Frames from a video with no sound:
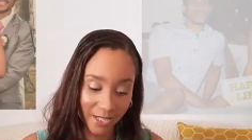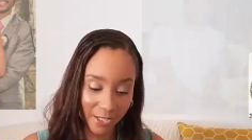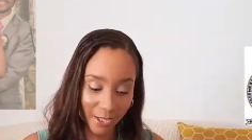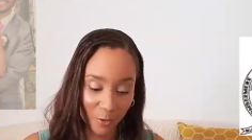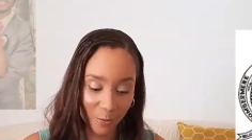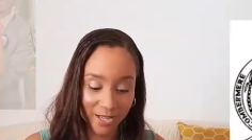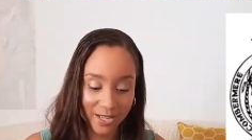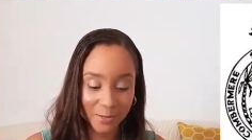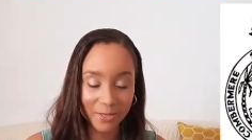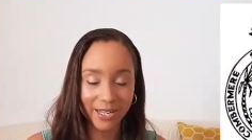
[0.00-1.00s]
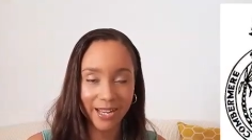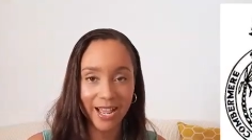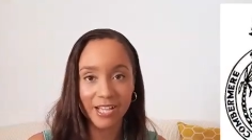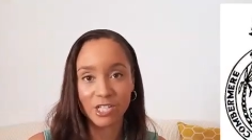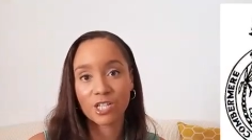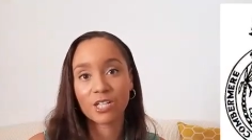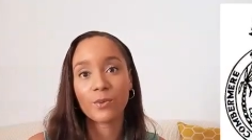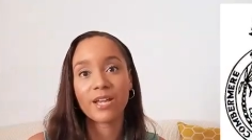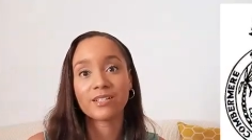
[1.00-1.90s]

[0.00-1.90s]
Now, my husband and I actually went